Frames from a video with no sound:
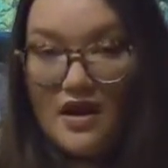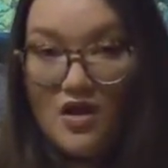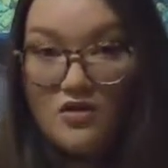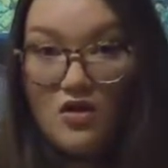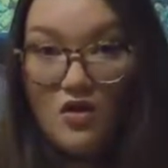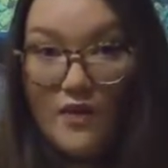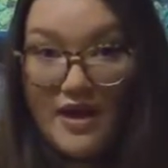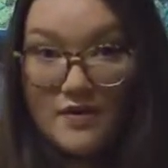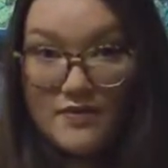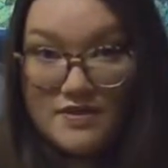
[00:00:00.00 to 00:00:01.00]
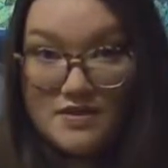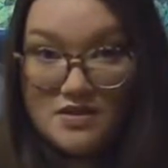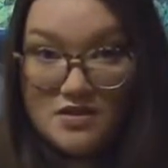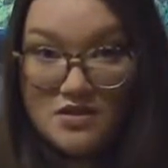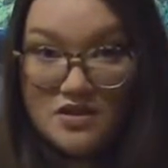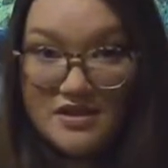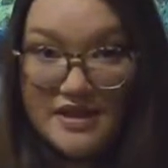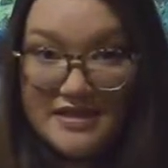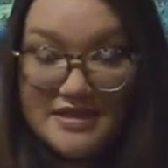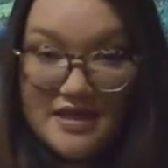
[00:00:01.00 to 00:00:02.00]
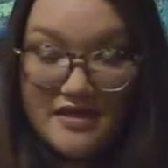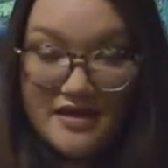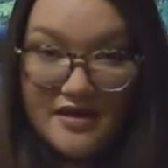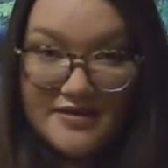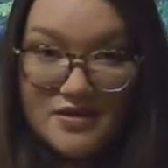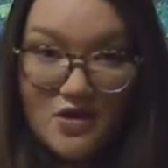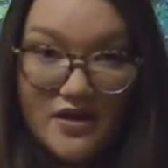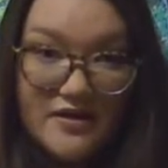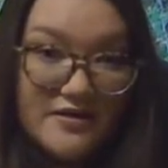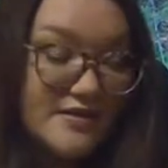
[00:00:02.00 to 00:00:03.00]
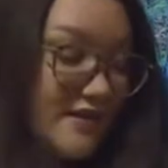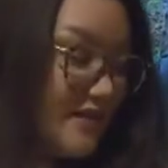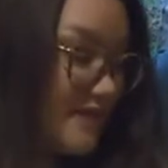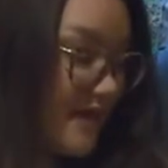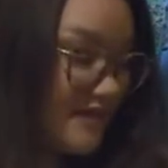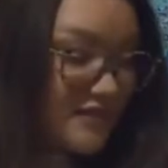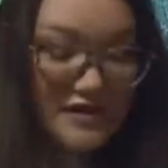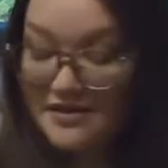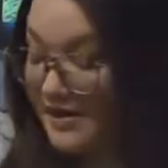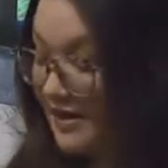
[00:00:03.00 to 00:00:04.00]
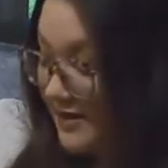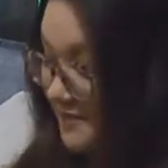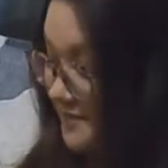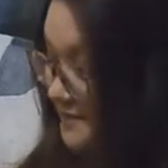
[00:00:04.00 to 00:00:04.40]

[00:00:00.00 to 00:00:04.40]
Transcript: Alcohol wipes, just in case anything gets dirty, you need to sanitize anything.